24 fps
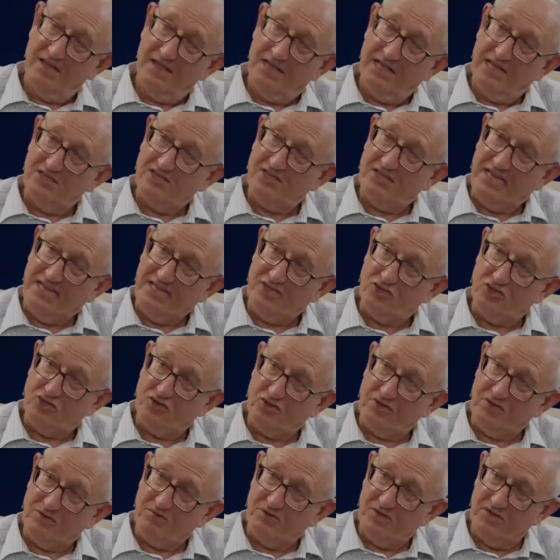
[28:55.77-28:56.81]
That's
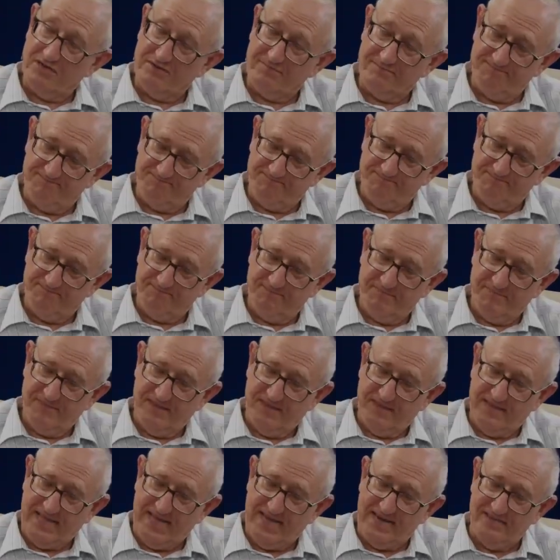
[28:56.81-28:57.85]
history, Martin.
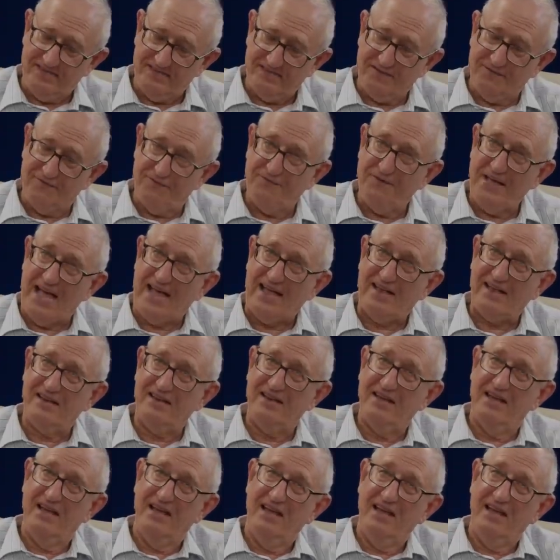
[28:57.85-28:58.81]
That is a fact.